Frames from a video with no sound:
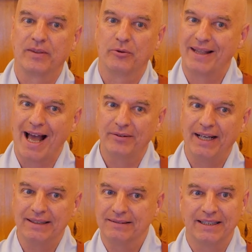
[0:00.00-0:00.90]
Without
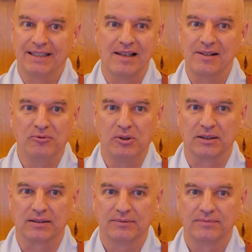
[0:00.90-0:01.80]
that, it doesn't
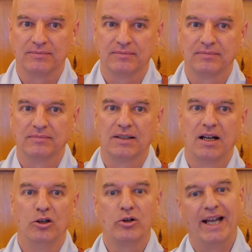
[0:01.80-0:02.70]
work.
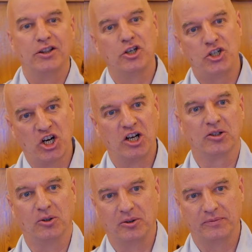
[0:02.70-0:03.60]
Look at the
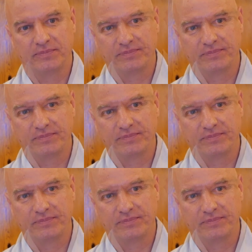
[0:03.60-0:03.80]
jungle.